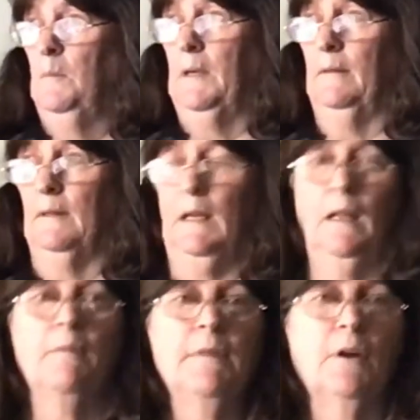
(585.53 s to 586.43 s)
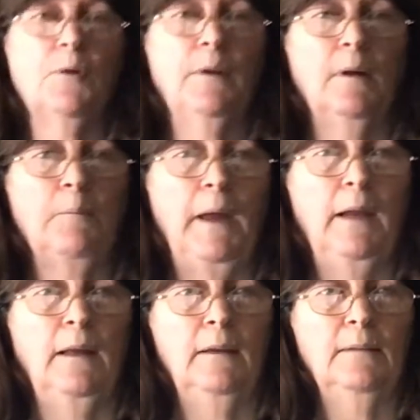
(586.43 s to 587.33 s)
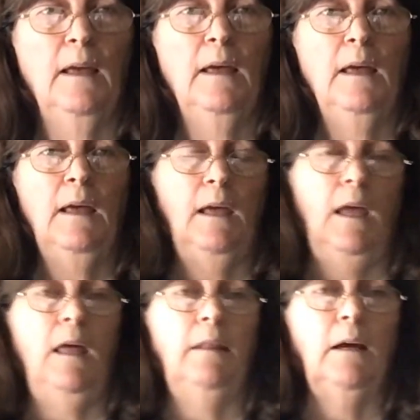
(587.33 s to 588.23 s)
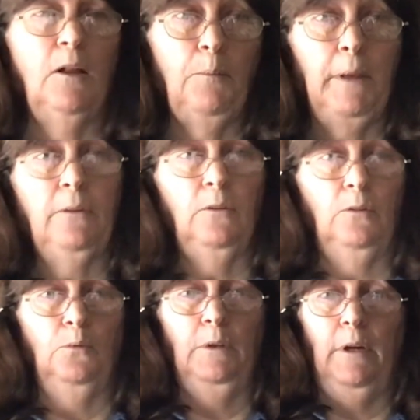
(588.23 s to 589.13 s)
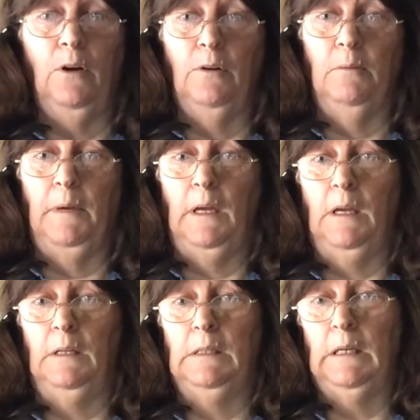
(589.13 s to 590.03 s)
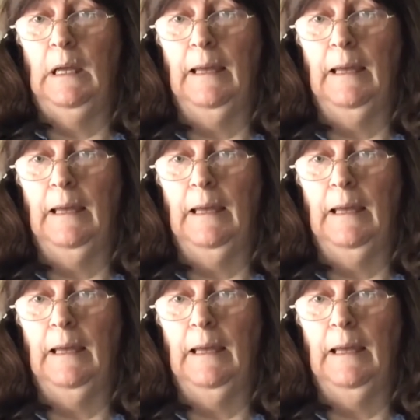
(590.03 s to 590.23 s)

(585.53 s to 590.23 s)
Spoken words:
because I love the acrylic paintings, and the color pencils are really hard on my hands.